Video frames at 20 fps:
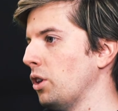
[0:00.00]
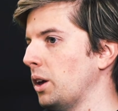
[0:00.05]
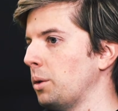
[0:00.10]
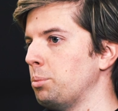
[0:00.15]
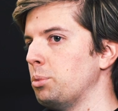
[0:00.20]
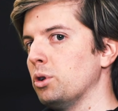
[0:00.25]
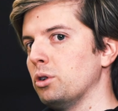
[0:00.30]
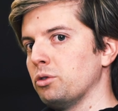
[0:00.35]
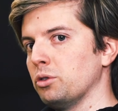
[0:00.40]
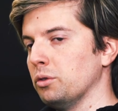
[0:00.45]

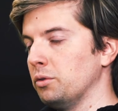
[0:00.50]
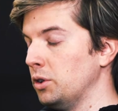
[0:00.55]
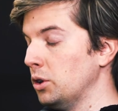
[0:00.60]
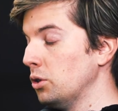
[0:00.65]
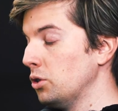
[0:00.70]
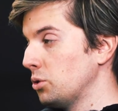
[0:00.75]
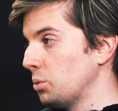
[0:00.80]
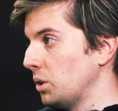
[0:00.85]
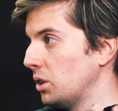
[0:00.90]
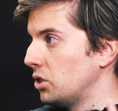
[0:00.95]
like beautiful
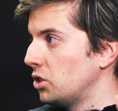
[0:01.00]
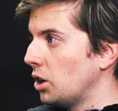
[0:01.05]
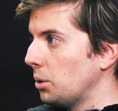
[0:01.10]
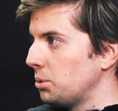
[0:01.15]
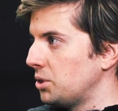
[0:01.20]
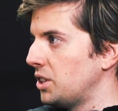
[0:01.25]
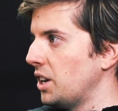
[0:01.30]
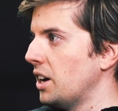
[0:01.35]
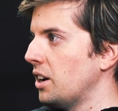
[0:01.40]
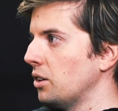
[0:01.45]
views where the
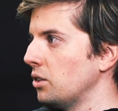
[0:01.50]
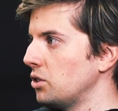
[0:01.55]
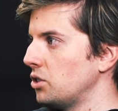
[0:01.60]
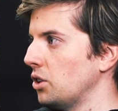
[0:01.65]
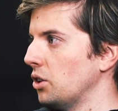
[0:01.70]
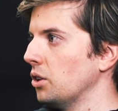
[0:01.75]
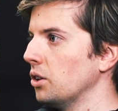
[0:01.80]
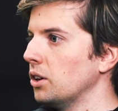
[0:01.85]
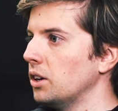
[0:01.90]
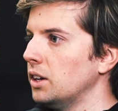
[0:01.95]
top's down.
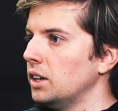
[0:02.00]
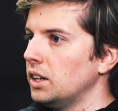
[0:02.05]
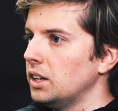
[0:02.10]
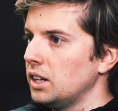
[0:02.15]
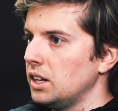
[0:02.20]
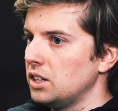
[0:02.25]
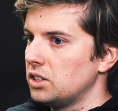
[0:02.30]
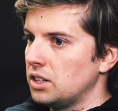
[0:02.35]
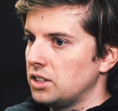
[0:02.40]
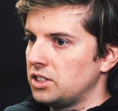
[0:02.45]
So
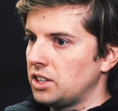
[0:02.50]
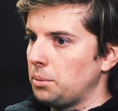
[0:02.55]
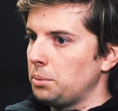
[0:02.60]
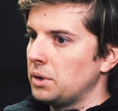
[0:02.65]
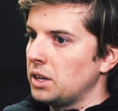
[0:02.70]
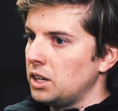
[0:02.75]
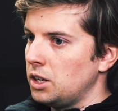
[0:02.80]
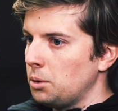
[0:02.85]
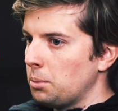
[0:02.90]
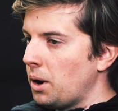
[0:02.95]
is there
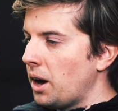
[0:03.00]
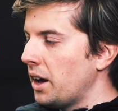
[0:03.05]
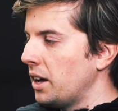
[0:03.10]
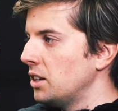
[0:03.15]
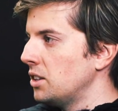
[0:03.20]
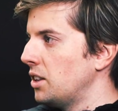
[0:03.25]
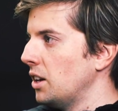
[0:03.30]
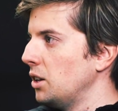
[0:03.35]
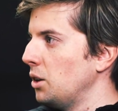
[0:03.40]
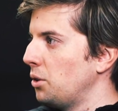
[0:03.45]
something in your
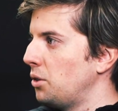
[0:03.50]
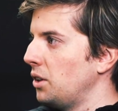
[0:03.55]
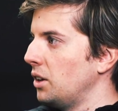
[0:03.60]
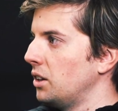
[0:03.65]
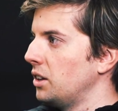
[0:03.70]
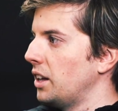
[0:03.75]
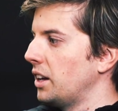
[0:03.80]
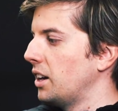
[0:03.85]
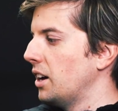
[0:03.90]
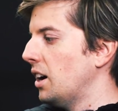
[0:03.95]
mind that you
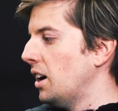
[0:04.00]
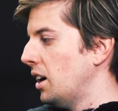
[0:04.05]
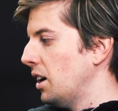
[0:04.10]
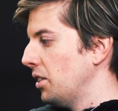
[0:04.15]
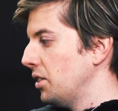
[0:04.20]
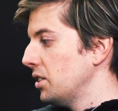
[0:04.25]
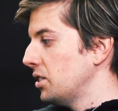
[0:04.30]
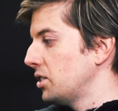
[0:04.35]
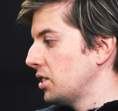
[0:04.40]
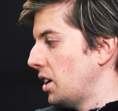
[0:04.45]
think like,
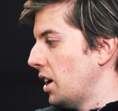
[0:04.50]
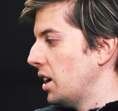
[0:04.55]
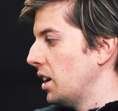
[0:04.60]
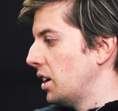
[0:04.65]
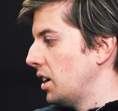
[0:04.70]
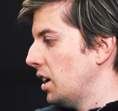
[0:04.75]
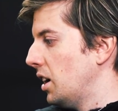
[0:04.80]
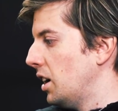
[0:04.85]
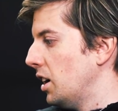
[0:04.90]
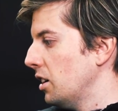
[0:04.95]
this kind
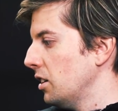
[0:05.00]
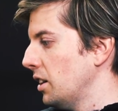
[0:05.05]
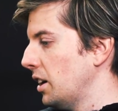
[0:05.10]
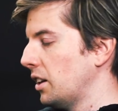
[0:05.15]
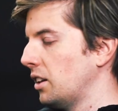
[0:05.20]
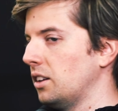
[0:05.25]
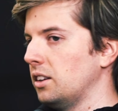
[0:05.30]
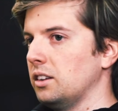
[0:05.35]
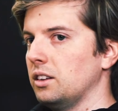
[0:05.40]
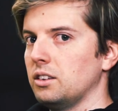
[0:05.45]
of car,
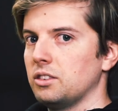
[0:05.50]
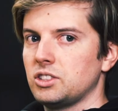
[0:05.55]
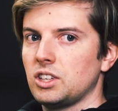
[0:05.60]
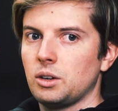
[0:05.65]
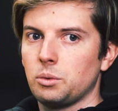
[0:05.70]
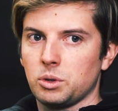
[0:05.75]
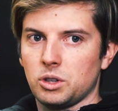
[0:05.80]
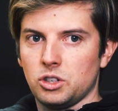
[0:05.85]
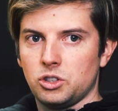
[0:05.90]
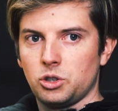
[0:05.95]
like
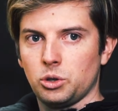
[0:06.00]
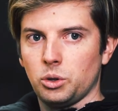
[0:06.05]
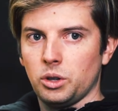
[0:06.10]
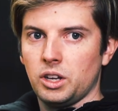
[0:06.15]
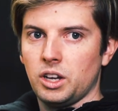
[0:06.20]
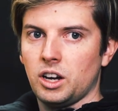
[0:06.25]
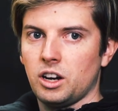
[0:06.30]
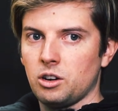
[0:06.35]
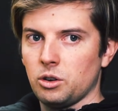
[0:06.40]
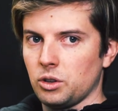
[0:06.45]
say with the
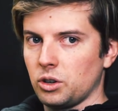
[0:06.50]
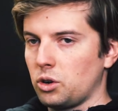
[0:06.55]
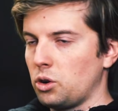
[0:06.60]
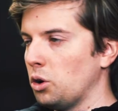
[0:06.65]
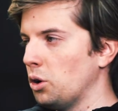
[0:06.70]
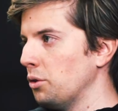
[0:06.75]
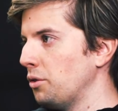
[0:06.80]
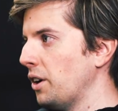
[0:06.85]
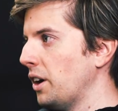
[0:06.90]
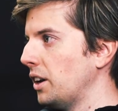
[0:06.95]
Giulia or the
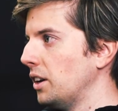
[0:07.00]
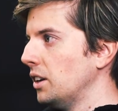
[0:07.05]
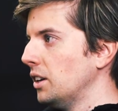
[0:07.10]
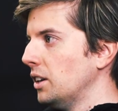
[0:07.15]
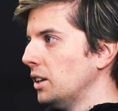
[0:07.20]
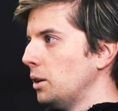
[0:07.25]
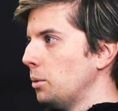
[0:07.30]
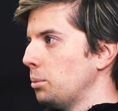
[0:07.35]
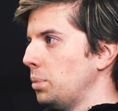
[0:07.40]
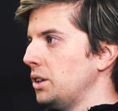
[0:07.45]
Corvette,
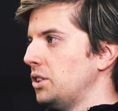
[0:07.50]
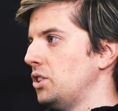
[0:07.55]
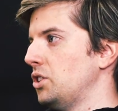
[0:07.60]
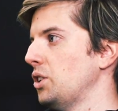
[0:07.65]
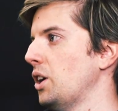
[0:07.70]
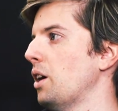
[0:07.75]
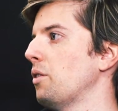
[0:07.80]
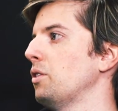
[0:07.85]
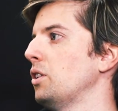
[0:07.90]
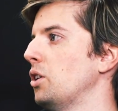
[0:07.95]
places
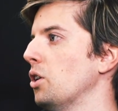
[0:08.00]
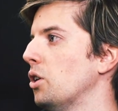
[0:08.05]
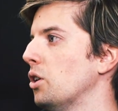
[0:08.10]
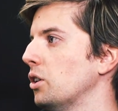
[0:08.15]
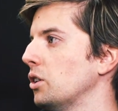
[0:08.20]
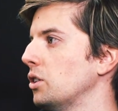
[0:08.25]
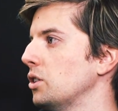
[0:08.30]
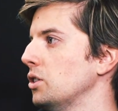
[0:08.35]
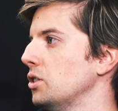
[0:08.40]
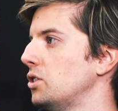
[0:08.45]
you haven't
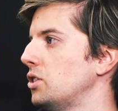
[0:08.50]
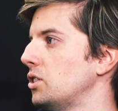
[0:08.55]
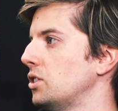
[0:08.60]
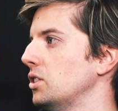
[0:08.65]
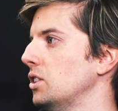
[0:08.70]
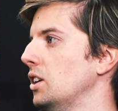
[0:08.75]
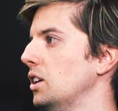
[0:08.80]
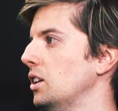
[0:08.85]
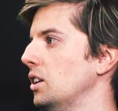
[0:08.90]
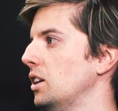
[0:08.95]
gone
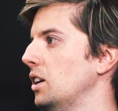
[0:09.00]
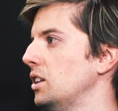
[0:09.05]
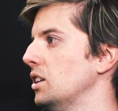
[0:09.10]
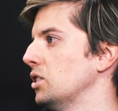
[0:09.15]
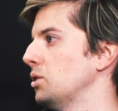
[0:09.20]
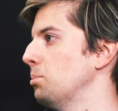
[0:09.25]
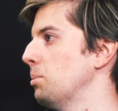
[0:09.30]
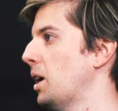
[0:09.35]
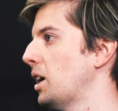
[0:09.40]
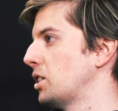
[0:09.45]
because it
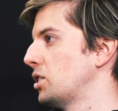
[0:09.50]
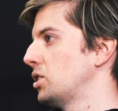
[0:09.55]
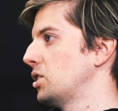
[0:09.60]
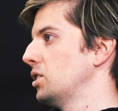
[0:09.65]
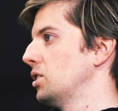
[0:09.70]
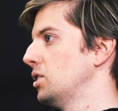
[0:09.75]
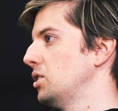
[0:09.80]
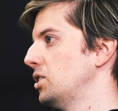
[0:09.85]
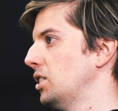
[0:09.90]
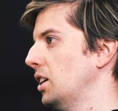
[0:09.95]
doesn't
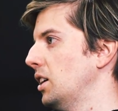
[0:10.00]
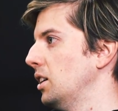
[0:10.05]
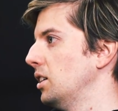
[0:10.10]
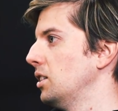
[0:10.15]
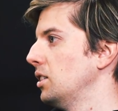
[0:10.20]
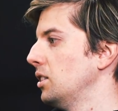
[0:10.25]
match, say